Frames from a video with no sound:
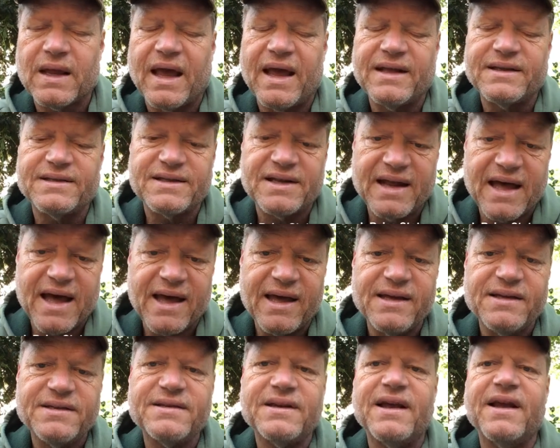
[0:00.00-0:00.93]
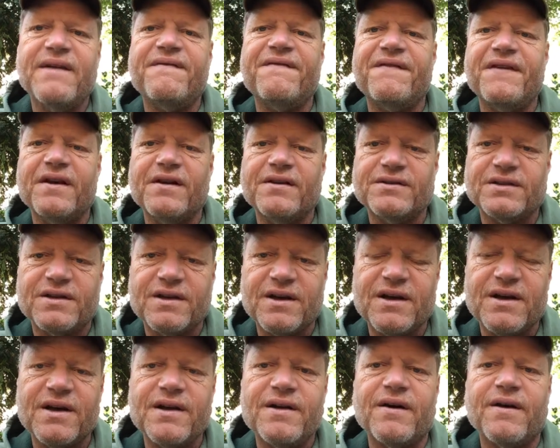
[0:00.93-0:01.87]
It's nice, it feels
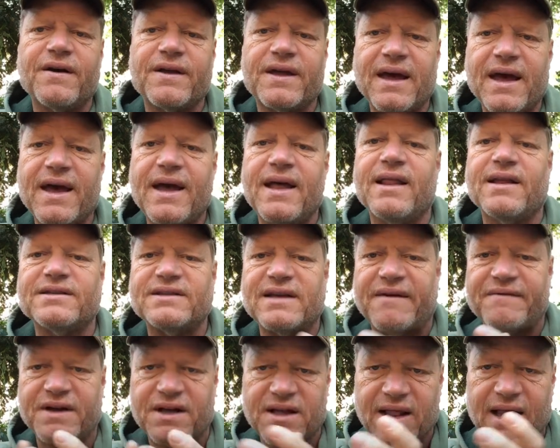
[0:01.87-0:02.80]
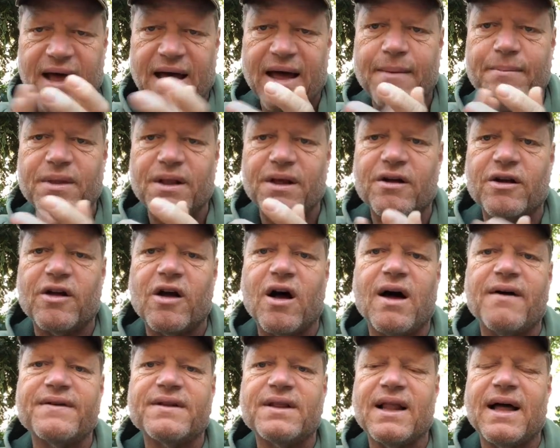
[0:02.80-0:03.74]
good, okay, let's have a clap, little
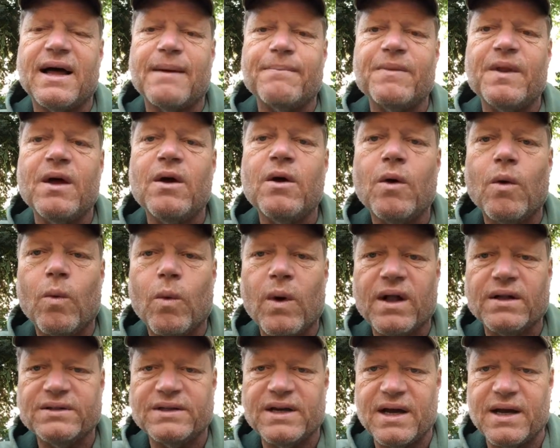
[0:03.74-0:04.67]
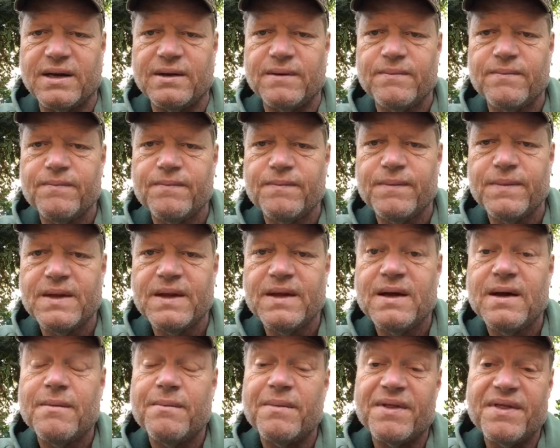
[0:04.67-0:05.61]
golf clap, well done.
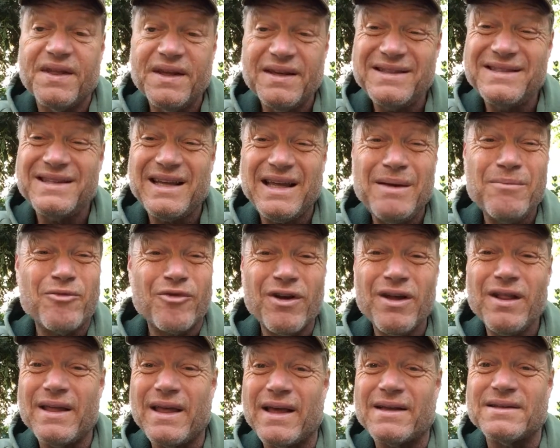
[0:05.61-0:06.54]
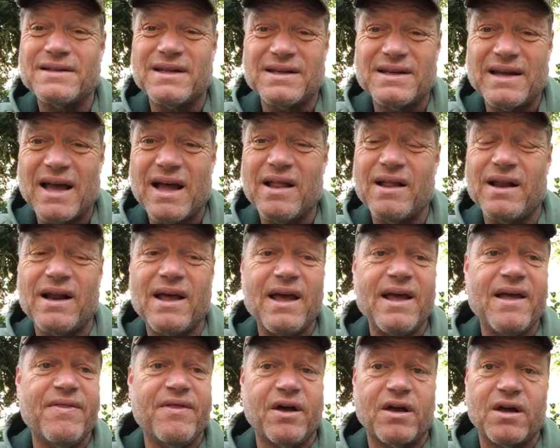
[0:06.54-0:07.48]
But this team really has the talent
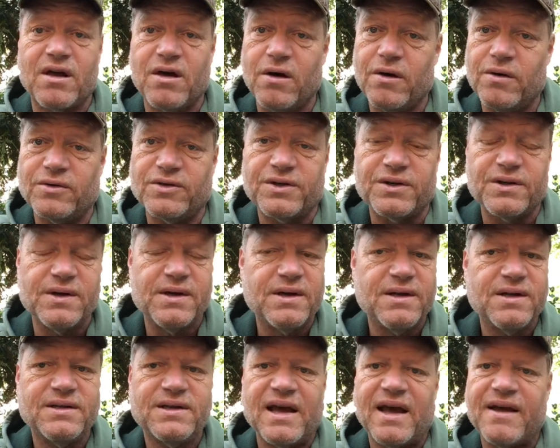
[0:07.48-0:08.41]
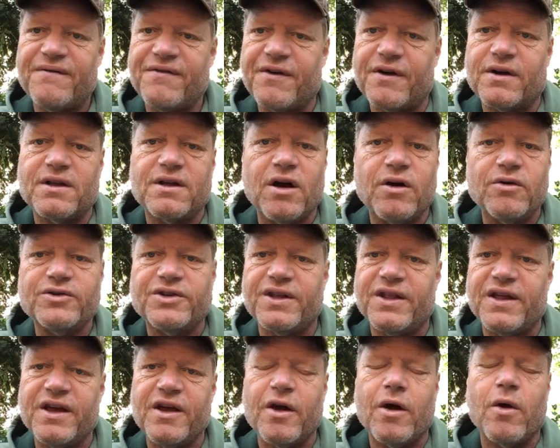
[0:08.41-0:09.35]
and the coach. Tedford, coach
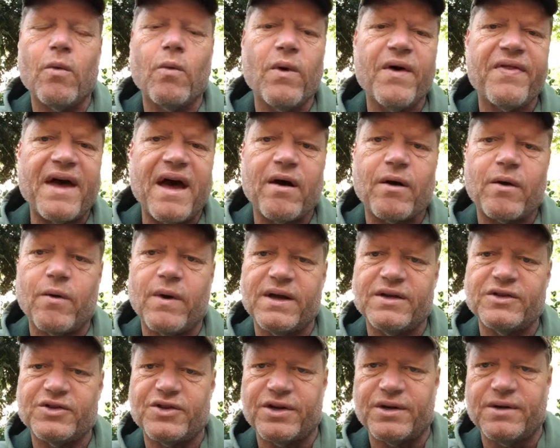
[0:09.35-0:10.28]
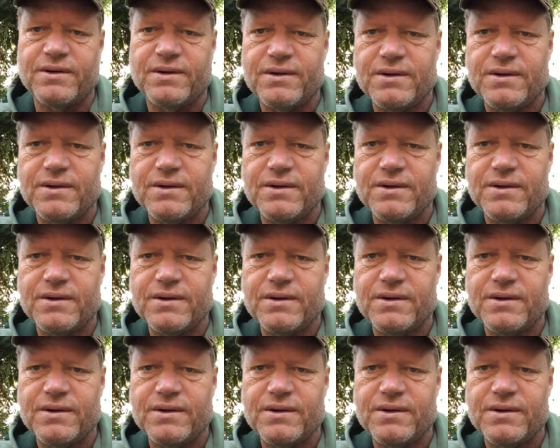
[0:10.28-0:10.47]
of the year, without question.